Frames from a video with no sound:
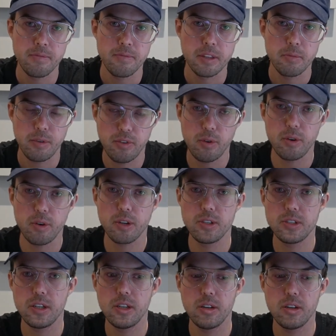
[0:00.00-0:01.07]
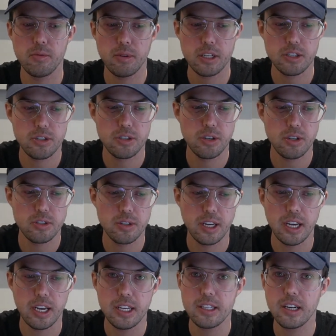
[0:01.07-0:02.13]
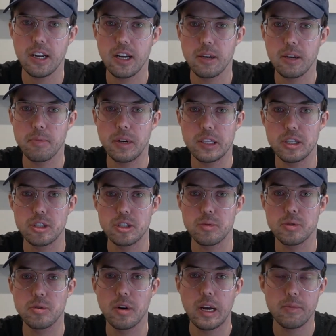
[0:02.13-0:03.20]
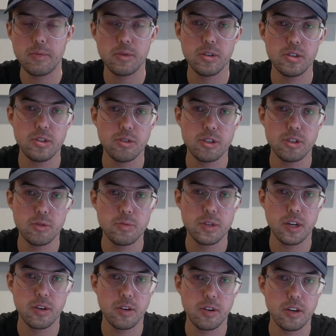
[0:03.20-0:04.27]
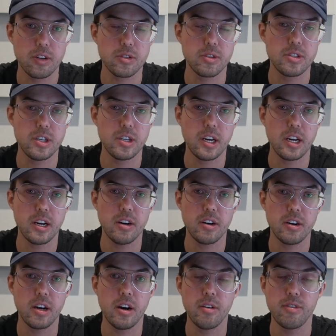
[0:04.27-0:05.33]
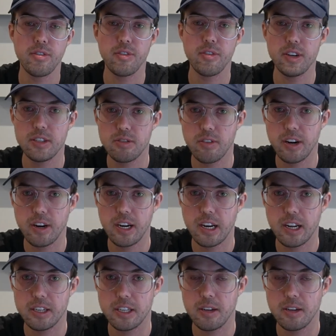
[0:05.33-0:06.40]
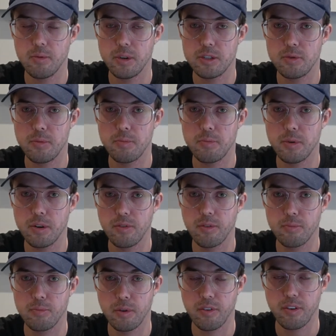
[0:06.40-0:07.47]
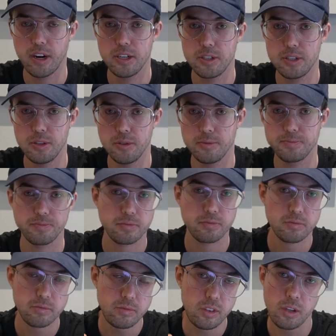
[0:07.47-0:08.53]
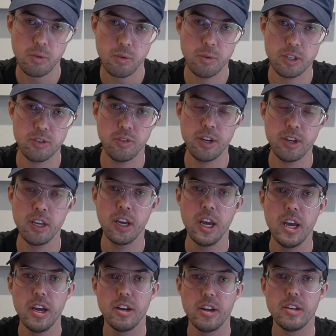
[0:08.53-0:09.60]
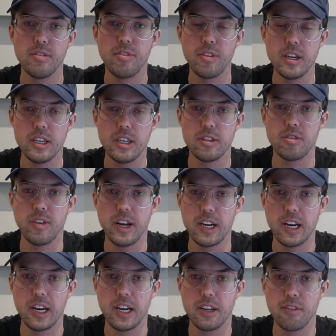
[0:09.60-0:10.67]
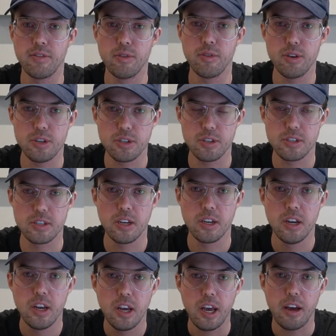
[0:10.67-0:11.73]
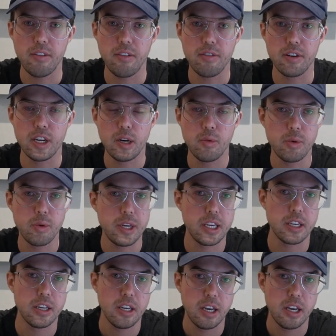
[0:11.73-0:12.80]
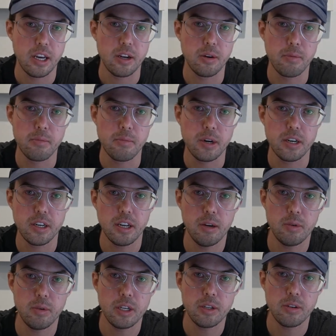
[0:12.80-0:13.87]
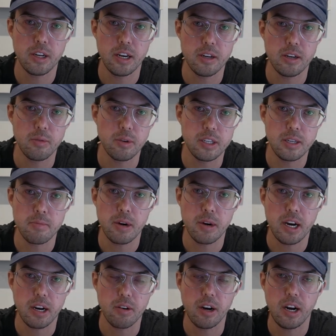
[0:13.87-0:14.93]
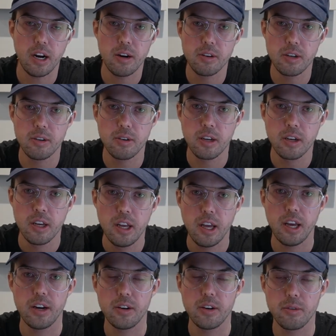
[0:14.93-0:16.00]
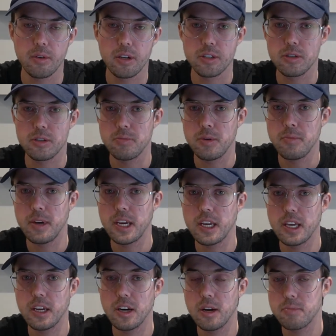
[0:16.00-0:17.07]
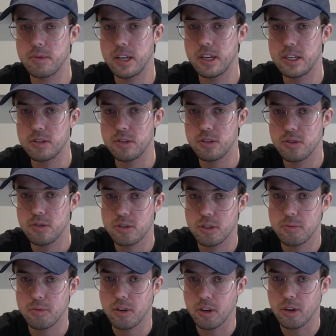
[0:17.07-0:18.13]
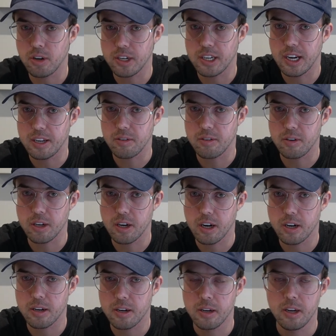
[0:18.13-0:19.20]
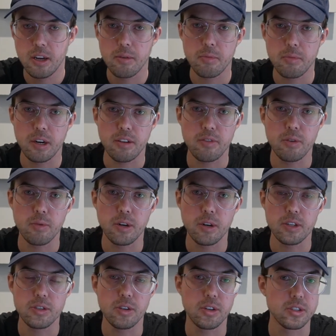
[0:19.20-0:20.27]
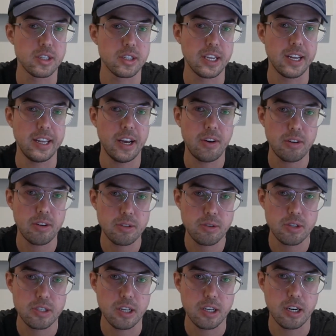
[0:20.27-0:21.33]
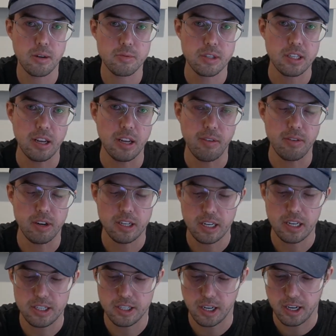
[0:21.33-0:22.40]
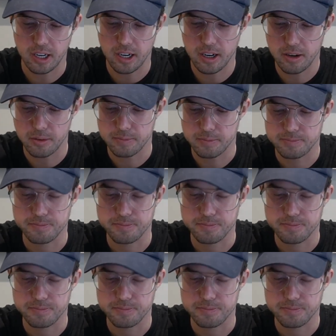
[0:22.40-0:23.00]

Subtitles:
Before we continue, make sure to hit the like button, subscribe to this YouTube channel, and also check out our free trade letter, in which we provide you with three free trade letter versions every week. And on Monday we do that with the macro outlook, and I'll also be making an update on YouTube on that regard. But if you want to also get altcoin setups, definitely check it out.